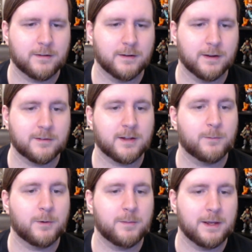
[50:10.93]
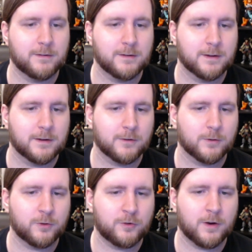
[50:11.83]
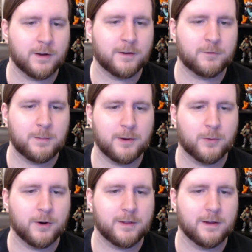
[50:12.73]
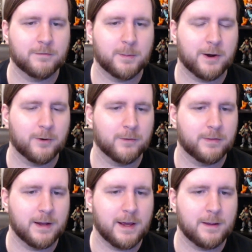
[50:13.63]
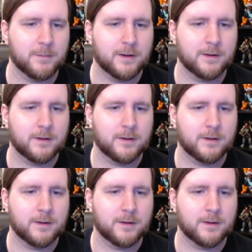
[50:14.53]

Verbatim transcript: The next time we meet, grow strong enough to be worthy of the power of the name.